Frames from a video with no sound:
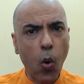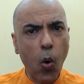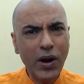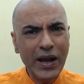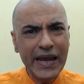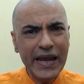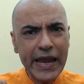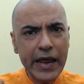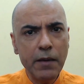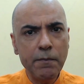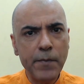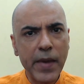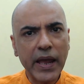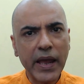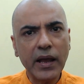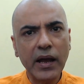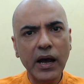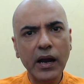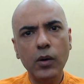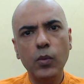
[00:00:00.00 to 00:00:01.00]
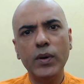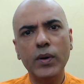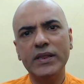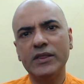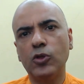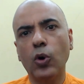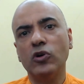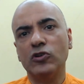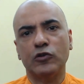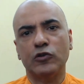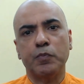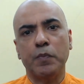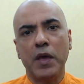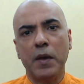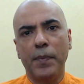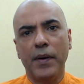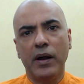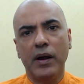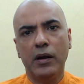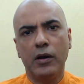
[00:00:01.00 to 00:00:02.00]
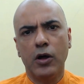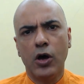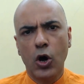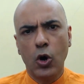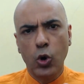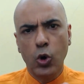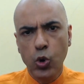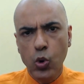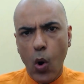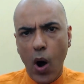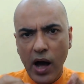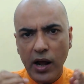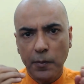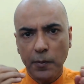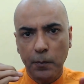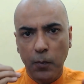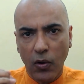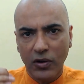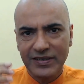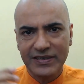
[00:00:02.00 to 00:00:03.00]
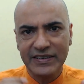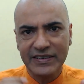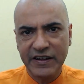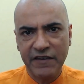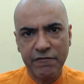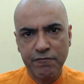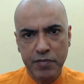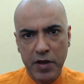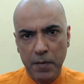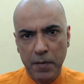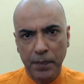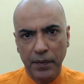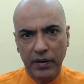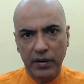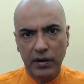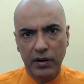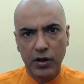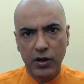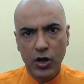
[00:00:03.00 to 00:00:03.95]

only mingle with those people who are positive people,